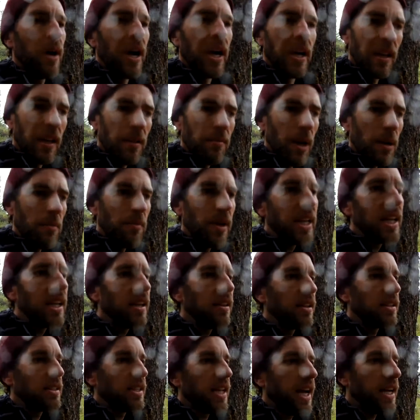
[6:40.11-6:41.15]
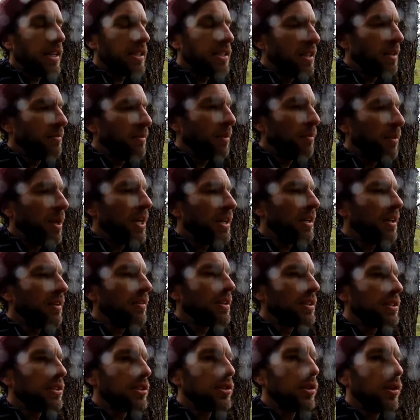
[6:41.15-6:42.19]
I making this action, am I making
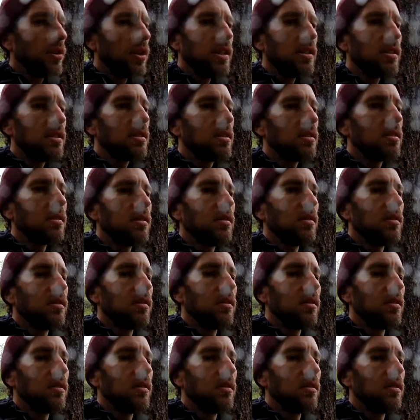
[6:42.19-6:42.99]
this choice